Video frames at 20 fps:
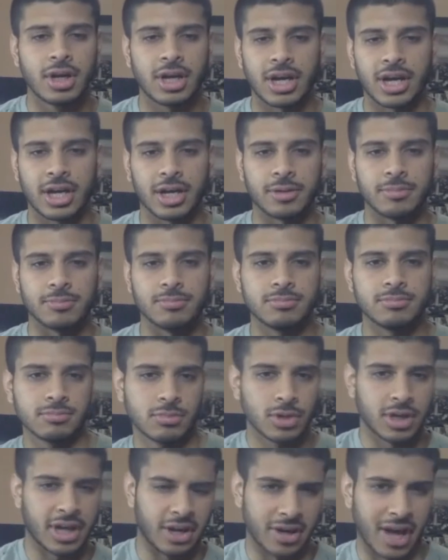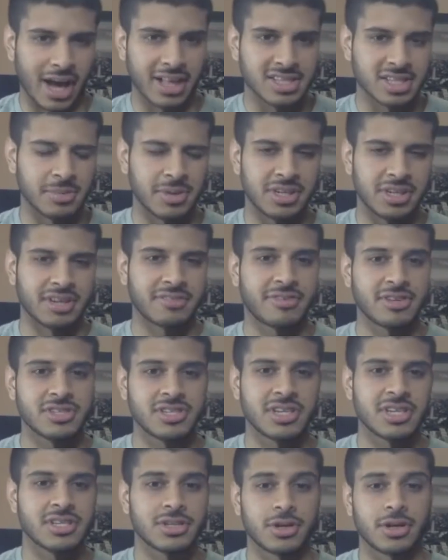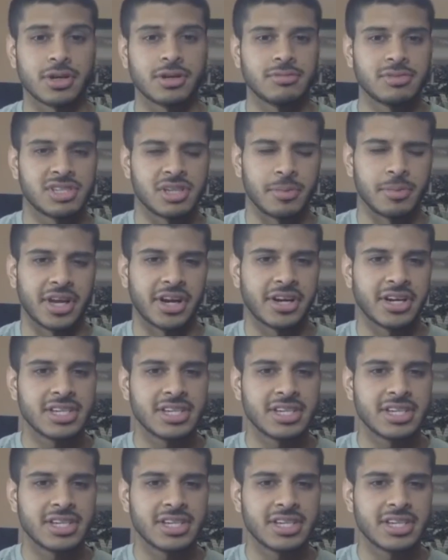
Can you highlight some of the differences or similarities?